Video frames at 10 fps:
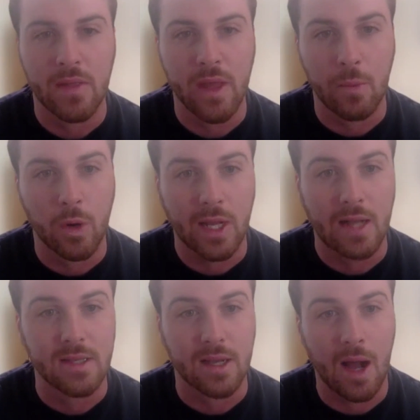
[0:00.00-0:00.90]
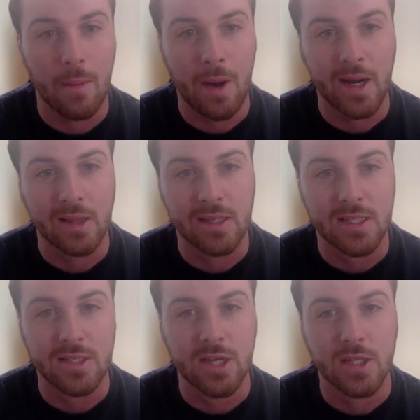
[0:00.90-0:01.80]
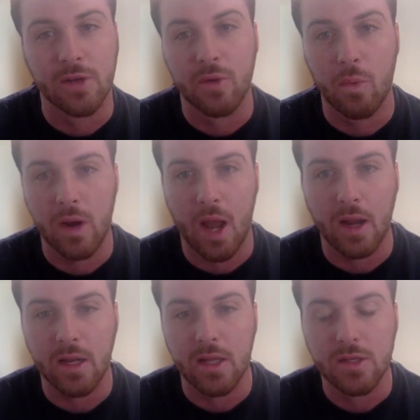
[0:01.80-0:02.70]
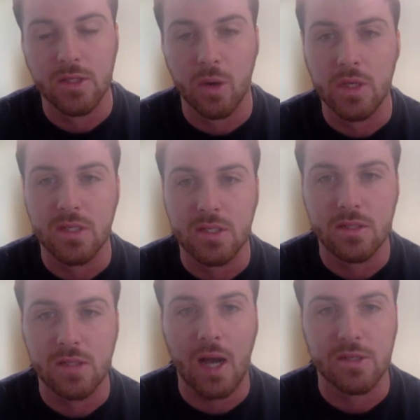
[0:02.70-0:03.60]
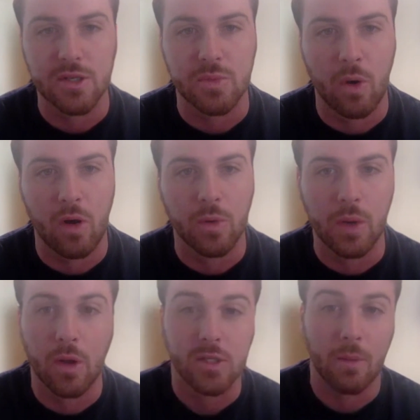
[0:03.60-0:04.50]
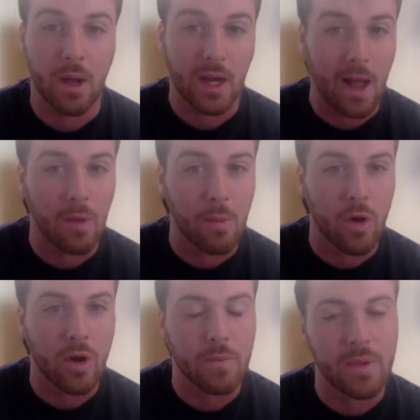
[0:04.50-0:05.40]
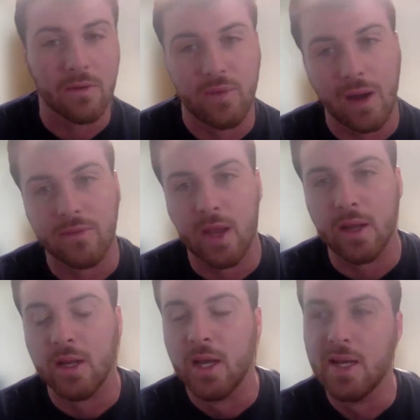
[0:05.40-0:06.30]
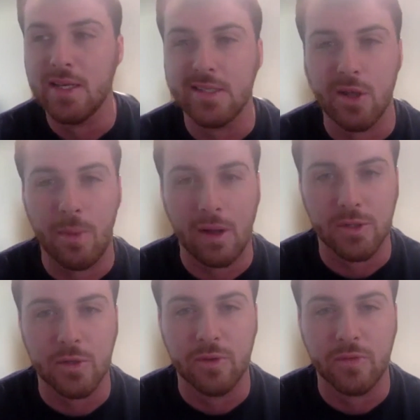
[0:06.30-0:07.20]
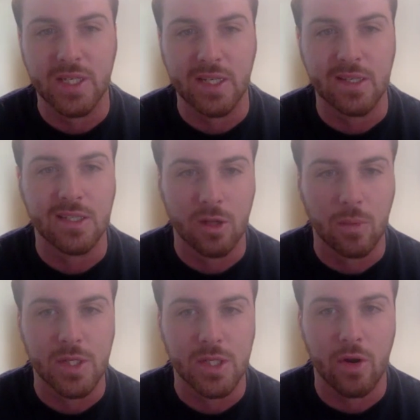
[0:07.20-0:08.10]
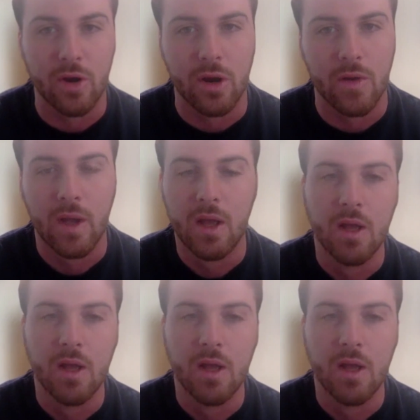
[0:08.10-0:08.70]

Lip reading: And then when he got to the combine, he listed just under 190. So his size is small. When you want to talk about Kyler Murray being 5'10", he's still about 215. He's a little bit sturdier.